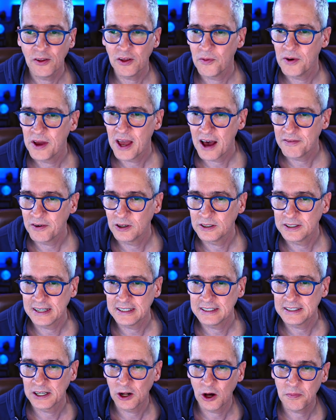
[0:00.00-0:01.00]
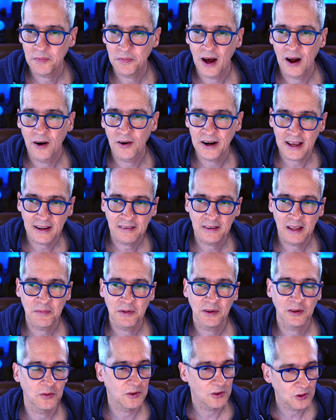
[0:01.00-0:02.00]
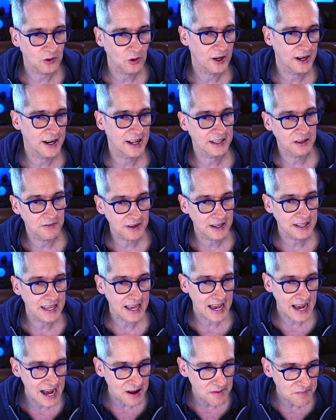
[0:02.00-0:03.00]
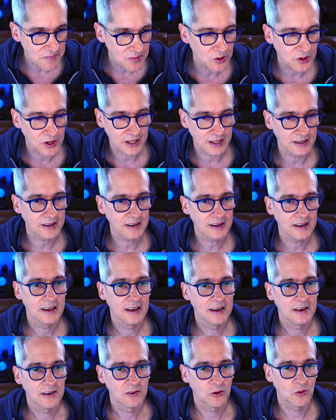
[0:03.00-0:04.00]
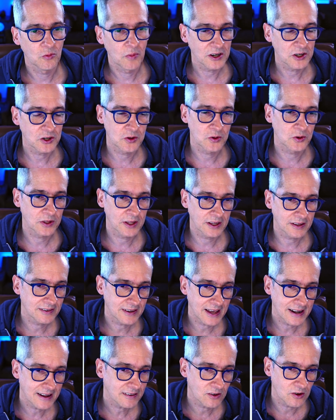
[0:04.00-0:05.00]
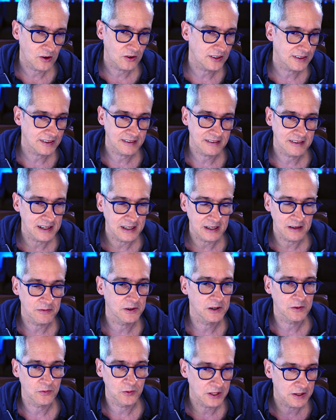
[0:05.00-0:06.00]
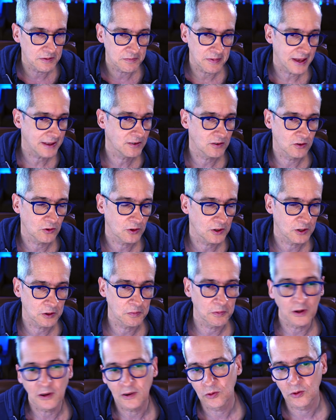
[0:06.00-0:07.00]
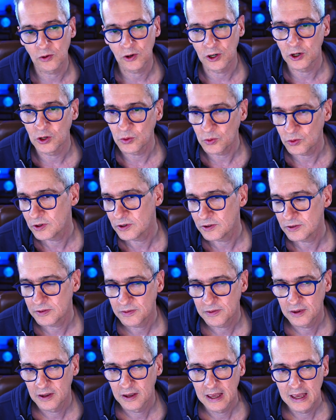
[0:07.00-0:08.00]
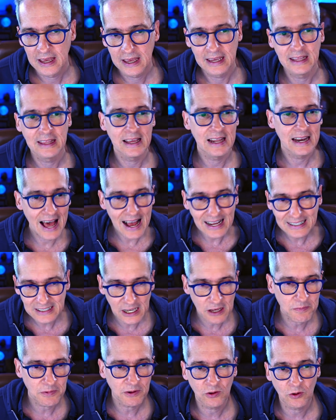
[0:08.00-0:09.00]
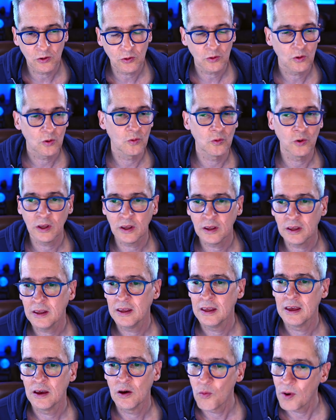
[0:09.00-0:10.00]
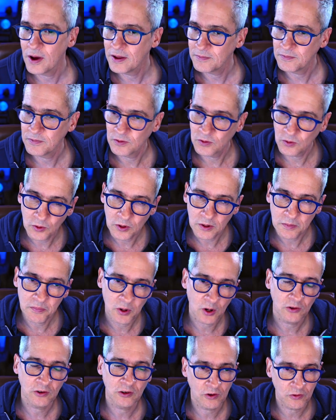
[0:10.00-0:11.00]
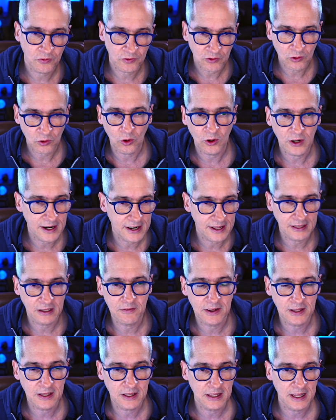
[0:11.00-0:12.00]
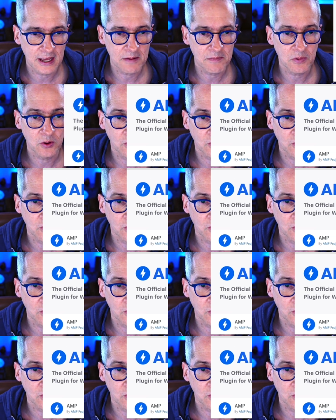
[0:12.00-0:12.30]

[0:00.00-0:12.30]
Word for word: that we have our site set up, our next step is to install and activate the A M P plugin to make sure that Sarah's content is delivered with the best user experience to her user. In the last episode, we went through the process of installing and activating the A M P